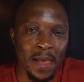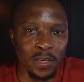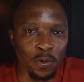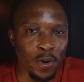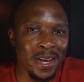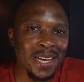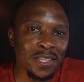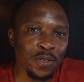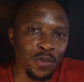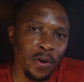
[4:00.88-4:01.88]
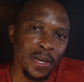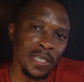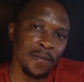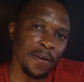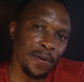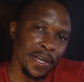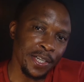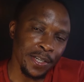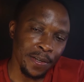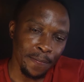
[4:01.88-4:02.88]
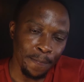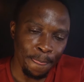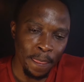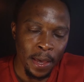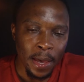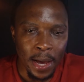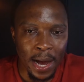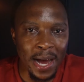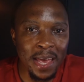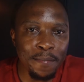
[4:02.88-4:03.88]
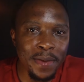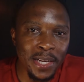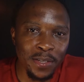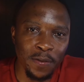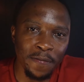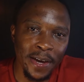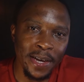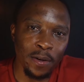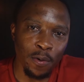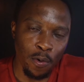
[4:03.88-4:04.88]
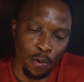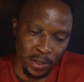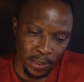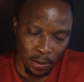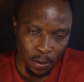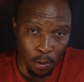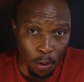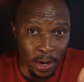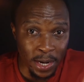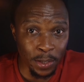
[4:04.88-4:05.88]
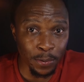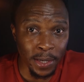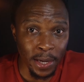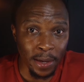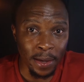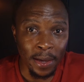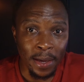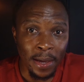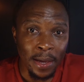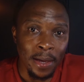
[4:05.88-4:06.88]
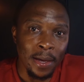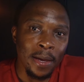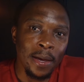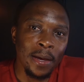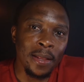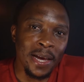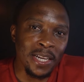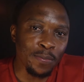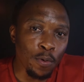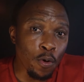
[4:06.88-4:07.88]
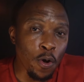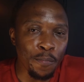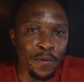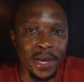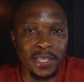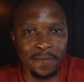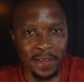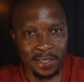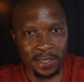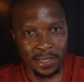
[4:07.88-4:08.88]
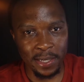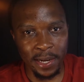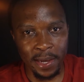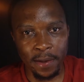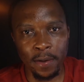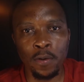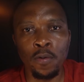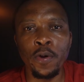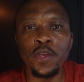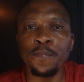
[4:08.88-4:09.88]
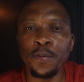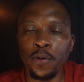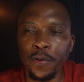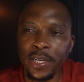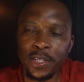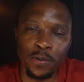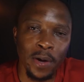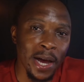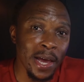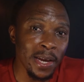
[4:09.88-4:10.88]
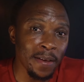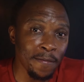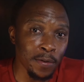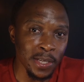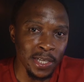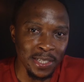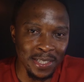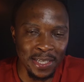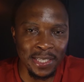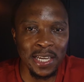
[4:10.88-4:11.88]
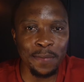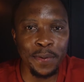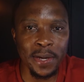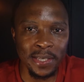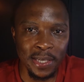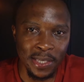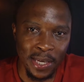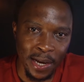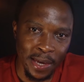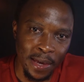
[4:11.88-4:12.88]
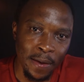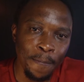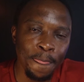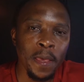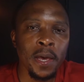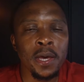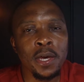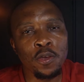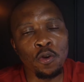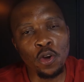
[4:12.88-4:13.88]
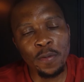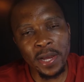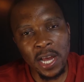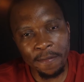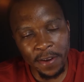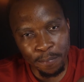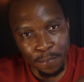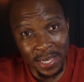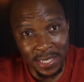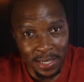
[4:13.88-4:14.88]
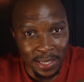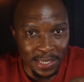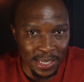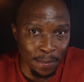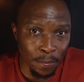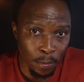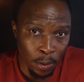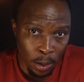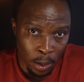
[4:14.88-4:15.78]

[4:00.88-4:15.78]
is only as strong as its foundation. I am yet to find a course on networking that is more comprehensive than CCNA. When you progress to higher levels such as CCNP and CCIE, you're going to be covering basically the same